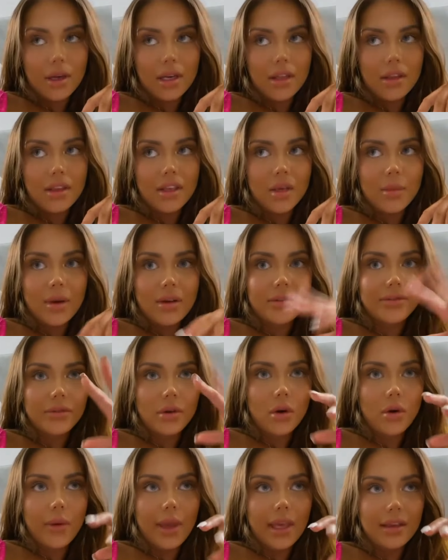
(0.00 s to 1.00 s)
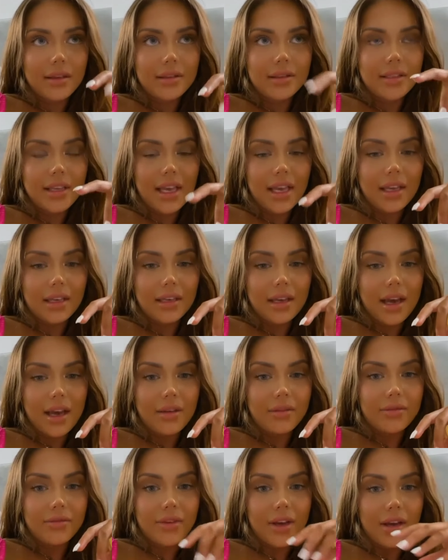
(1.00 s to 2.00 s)
and I think about four weeks in,
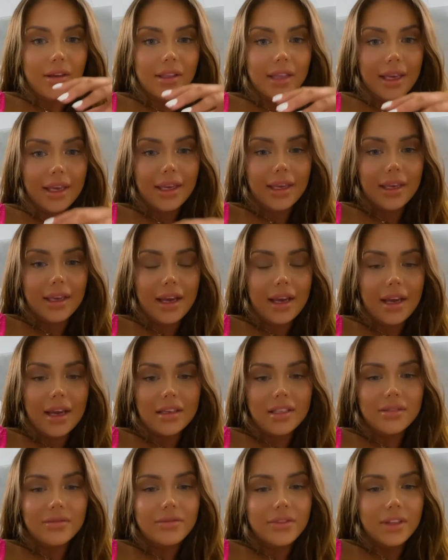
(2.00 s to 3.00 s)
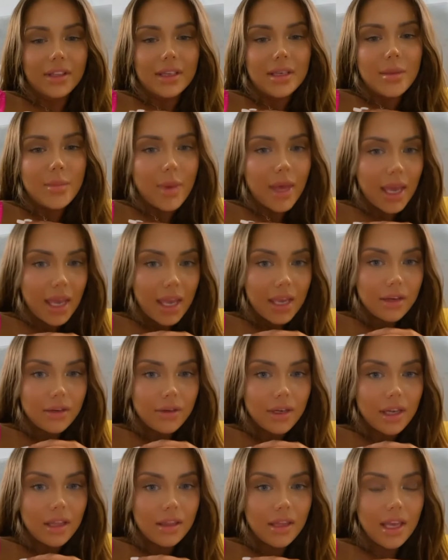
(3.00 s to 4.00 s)
I felt like I, I didn't feel any pain
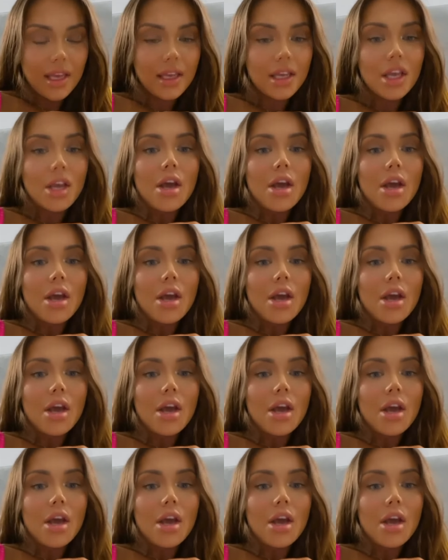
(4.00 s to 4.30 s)
or anything.